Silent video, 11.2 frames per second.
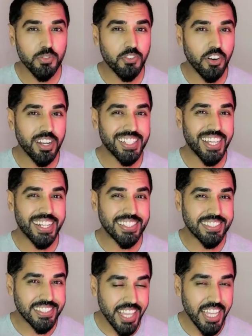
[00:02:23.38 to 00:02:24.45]
to find that
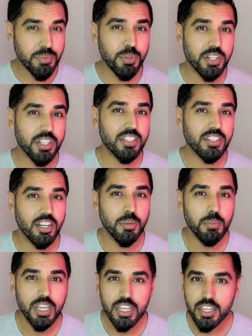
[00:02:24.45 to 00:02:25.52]
exact point in
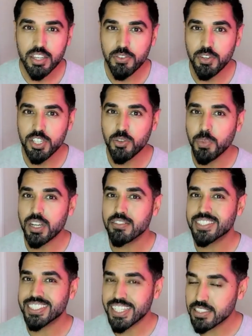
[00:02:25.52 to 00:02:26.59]
time where you might have
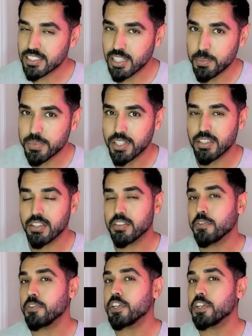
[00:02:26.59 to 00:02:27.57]
said something in the